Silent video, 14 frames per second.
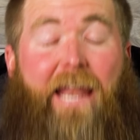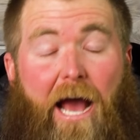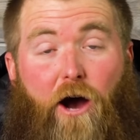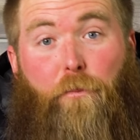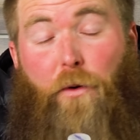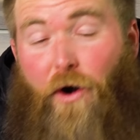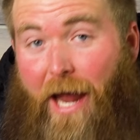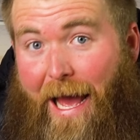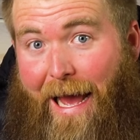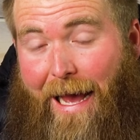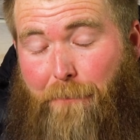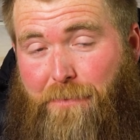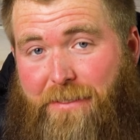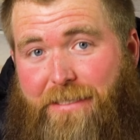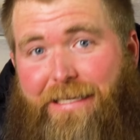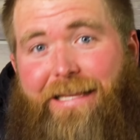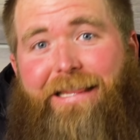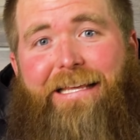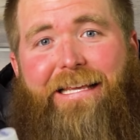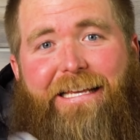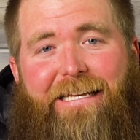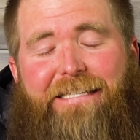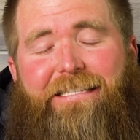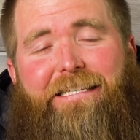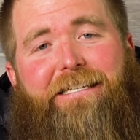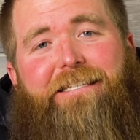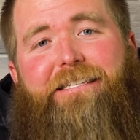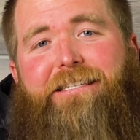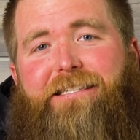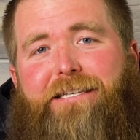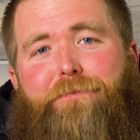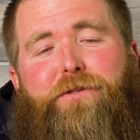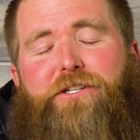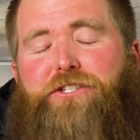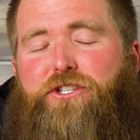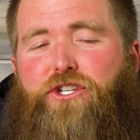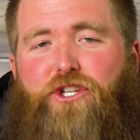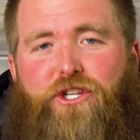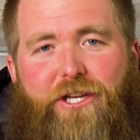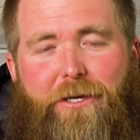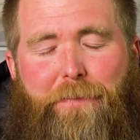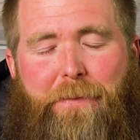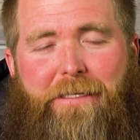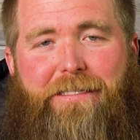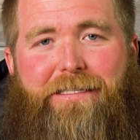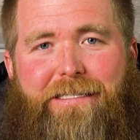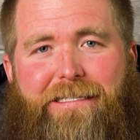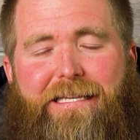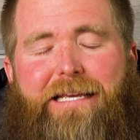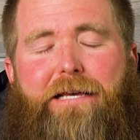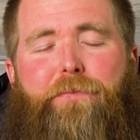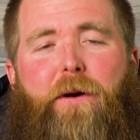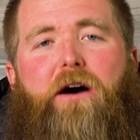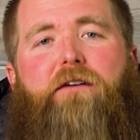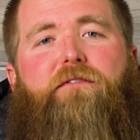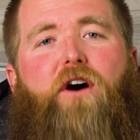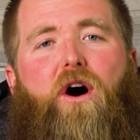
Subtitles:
Now, perhaps the easiest, simplest, cheapest tip of